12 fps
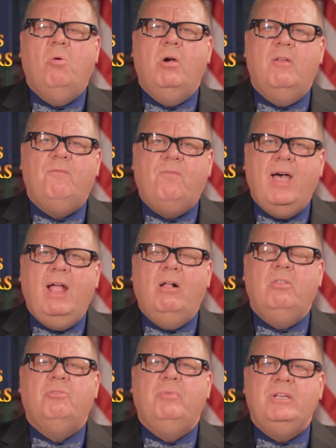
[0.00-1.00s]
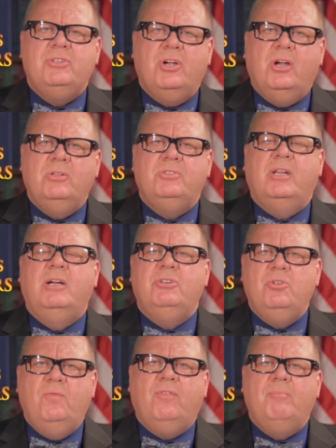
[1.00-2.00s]
or to file the returns that are
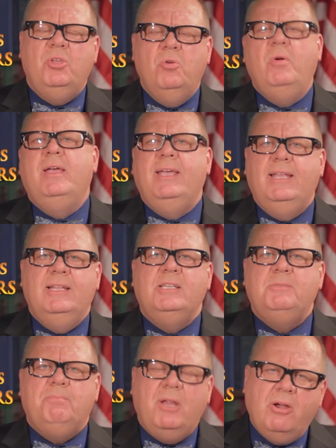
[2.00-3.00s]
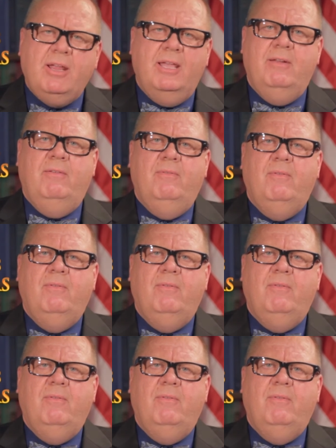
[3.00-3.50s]
due from you in this period.